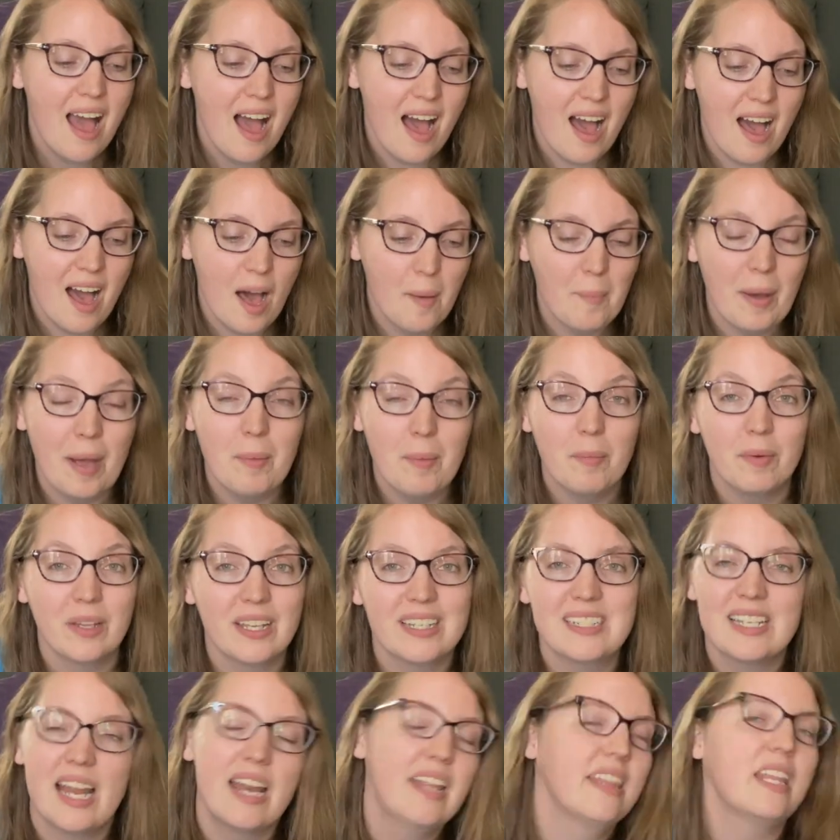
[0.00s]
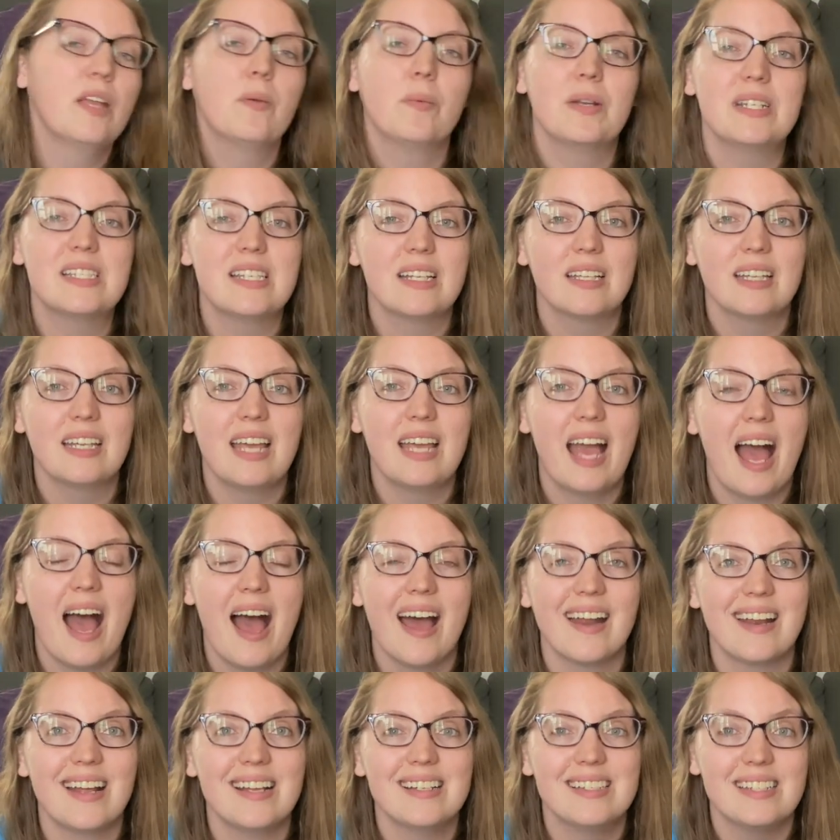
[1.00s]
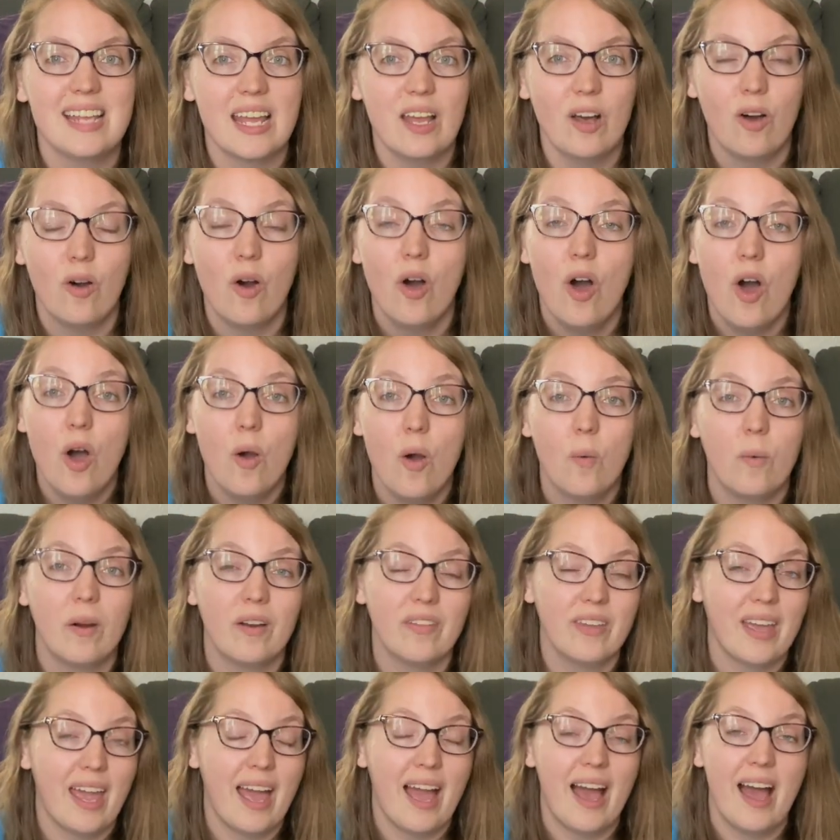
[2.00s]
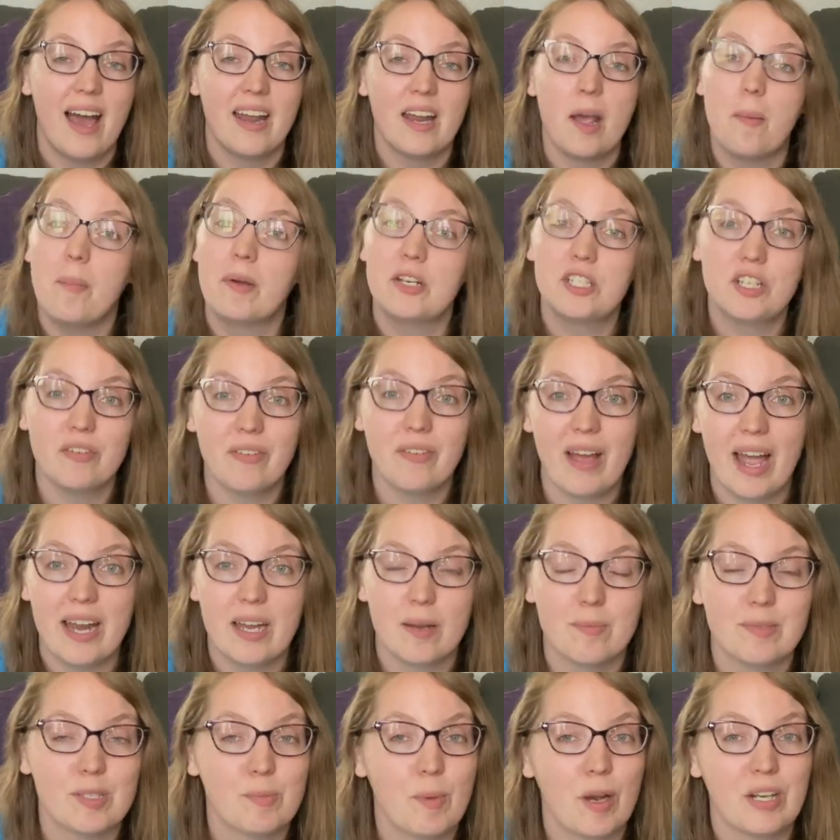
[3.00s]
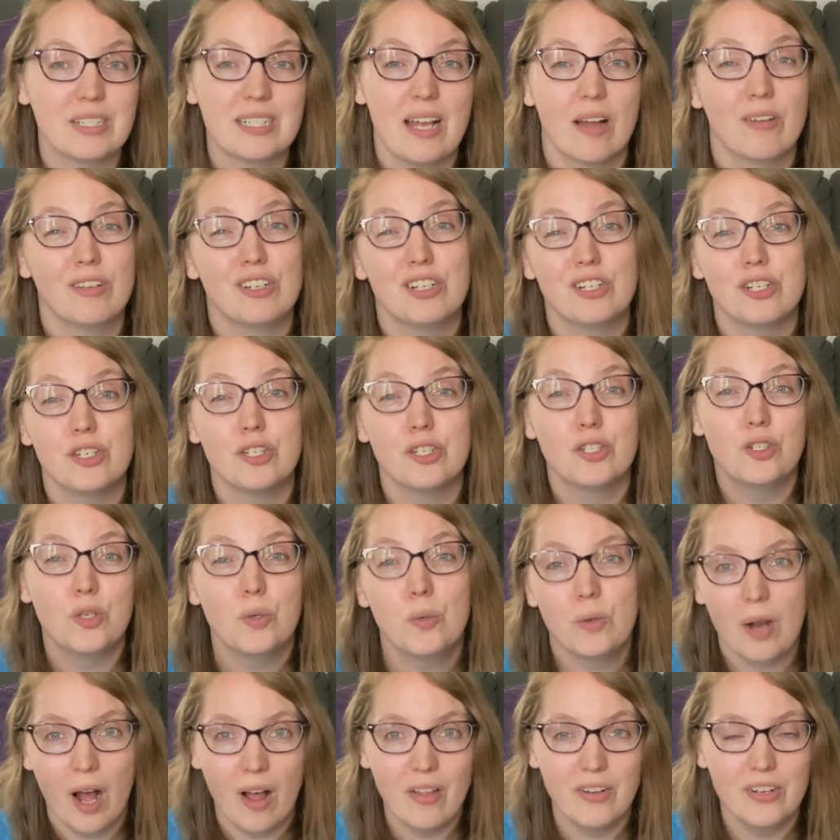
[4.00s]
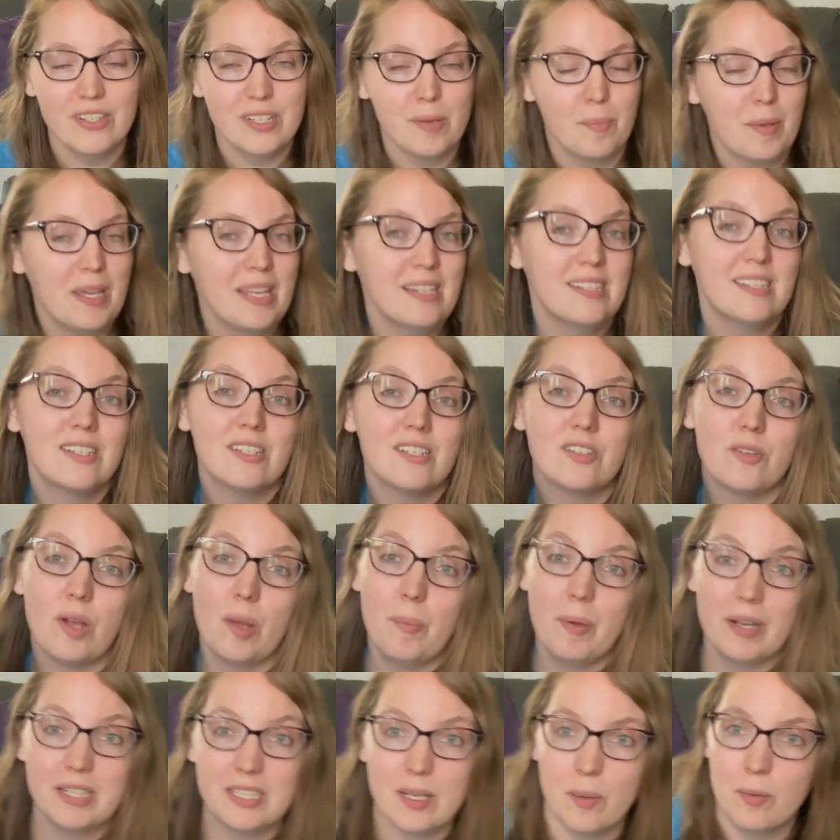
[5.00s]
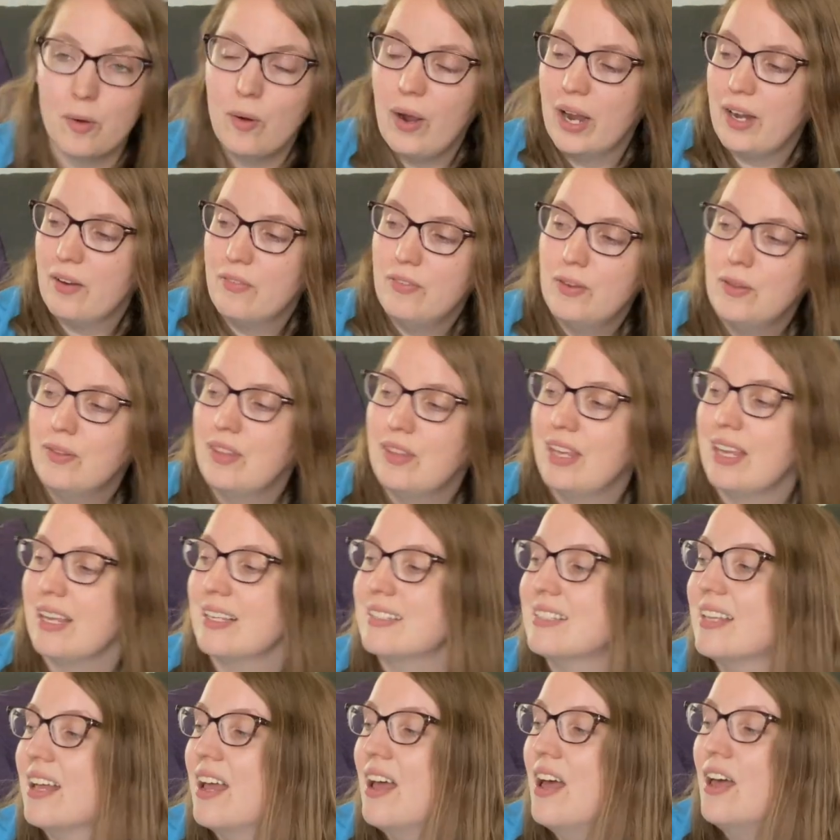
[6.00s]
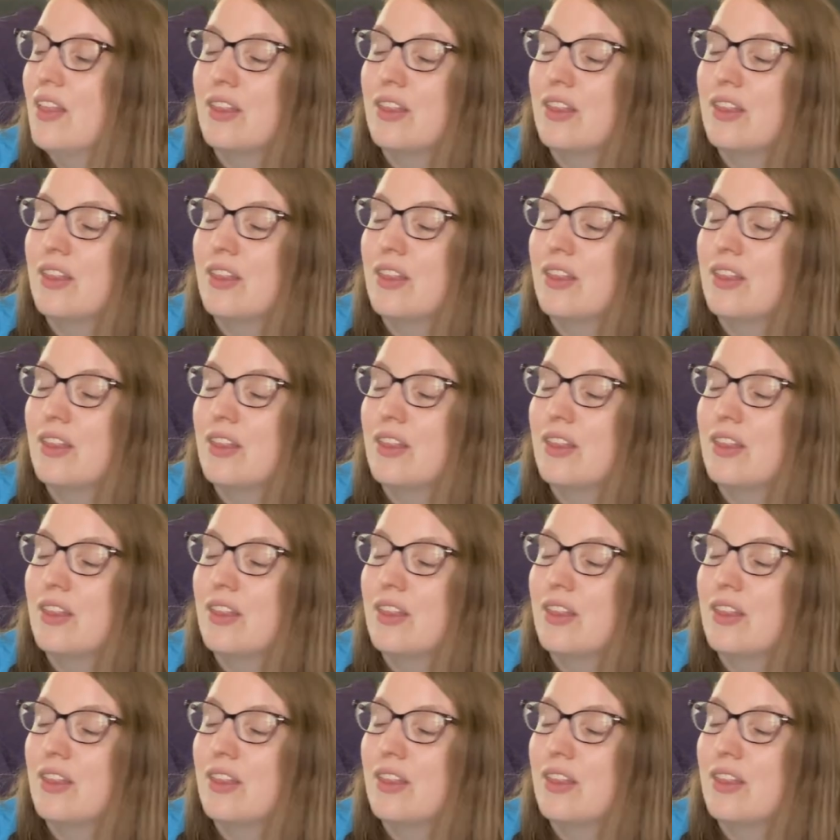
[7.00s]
I'm really excited. They recently had a sale where they had a bunch of items marked down to just $2 a piece. So I picked up quite a few things.